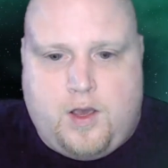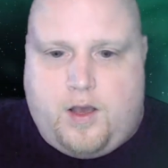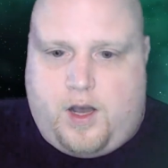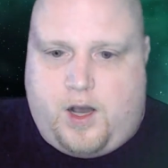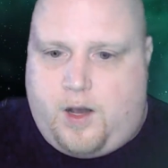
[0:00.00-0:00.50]

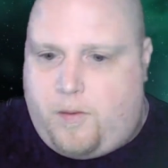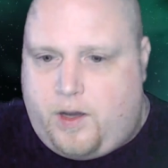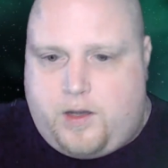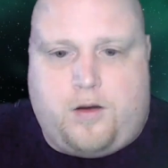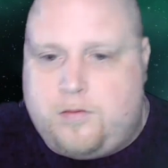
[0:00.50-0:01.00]
I
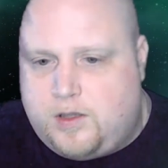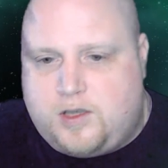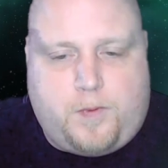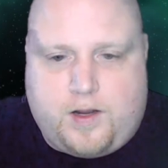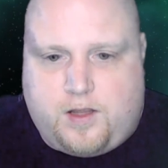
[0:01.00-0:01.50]
don't
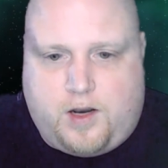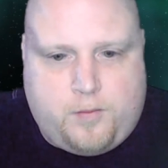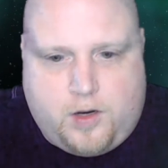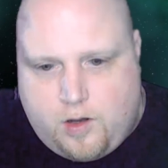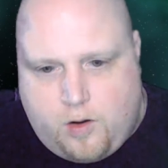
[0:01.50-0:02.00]
expect that I'm
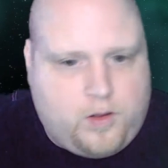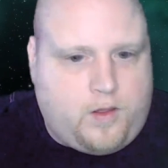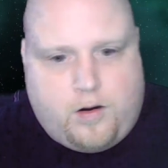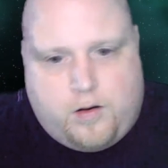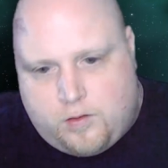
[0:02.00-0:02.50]
going to go in
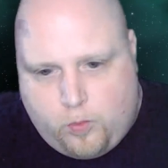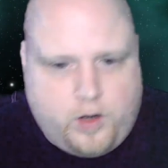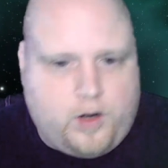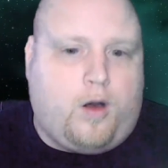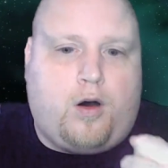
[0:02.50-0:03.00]
there and win
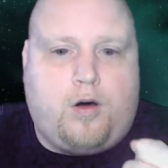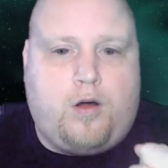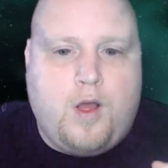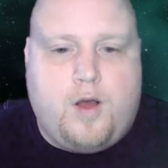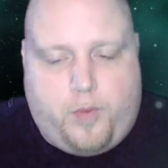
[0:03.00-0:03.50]
it all,
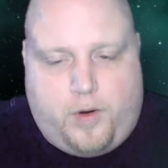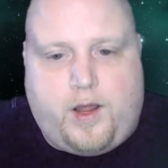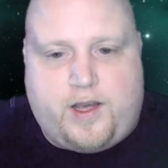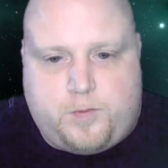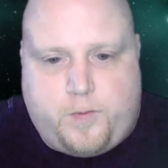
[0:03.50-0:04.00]
but I
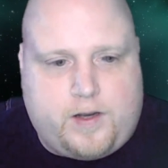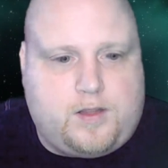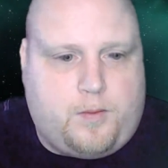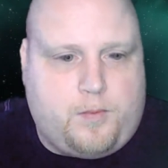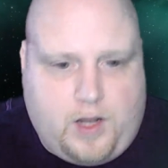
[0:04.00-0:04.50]
expect that
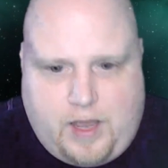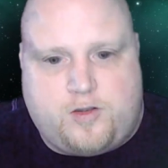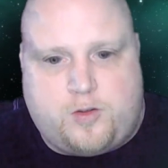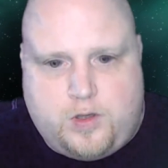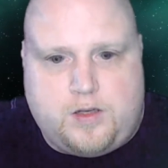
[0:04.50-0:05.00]
I'm going to have
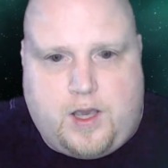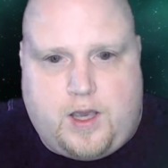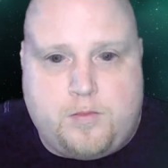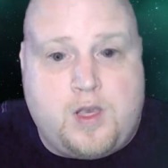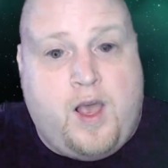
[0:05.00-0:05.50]
some good games.